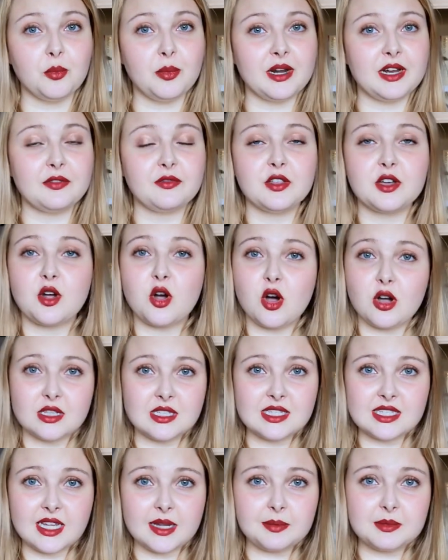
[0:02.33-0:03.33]
but if the
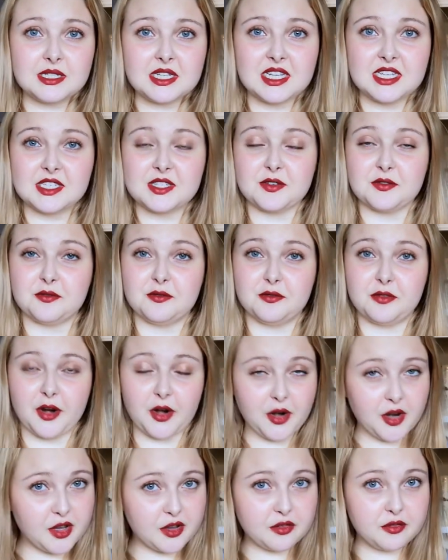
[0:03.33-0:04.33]
concept is
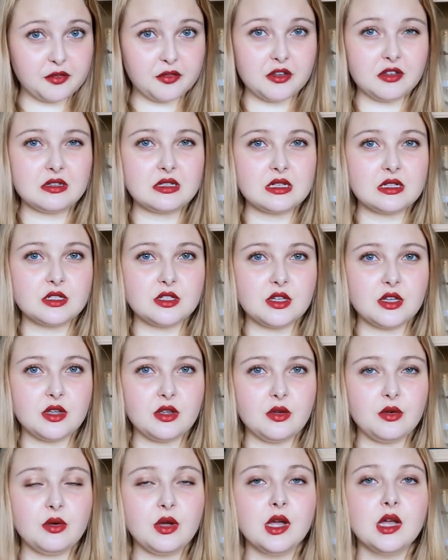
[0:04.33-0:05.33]
very confusing to
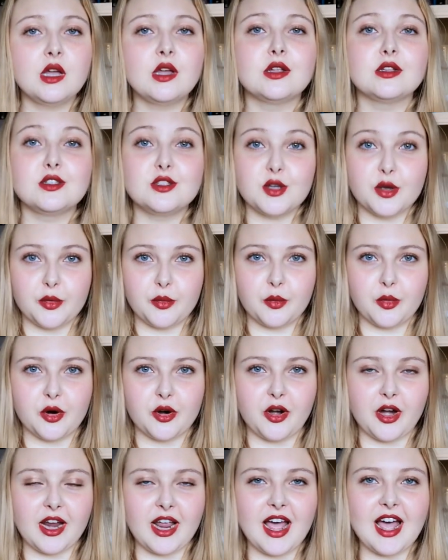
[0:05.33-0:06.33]
you, don't
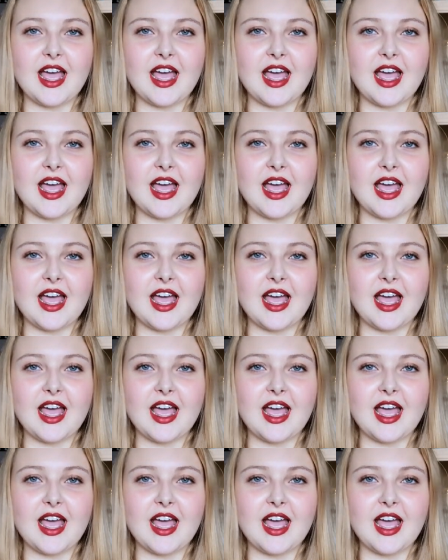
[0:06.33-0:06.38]
worry.